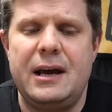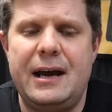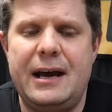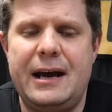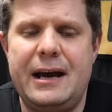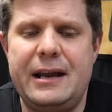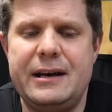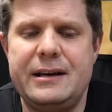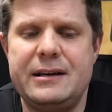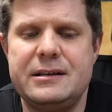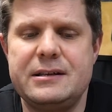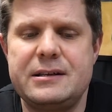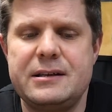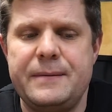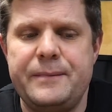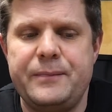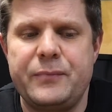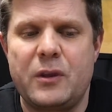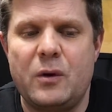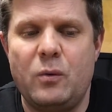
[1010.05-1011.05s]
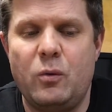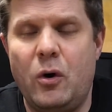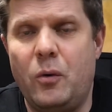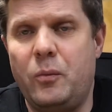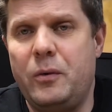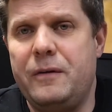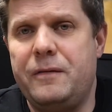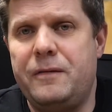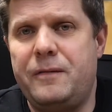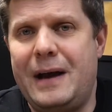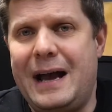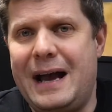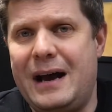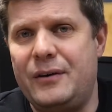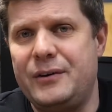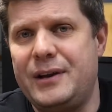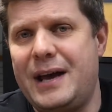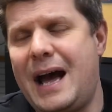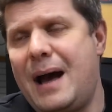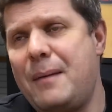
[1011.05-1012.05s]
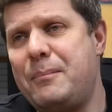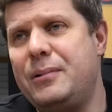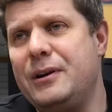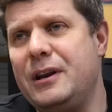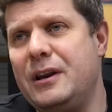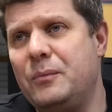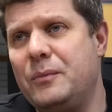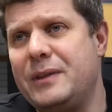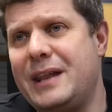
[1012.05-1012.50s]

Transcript: And what we found happening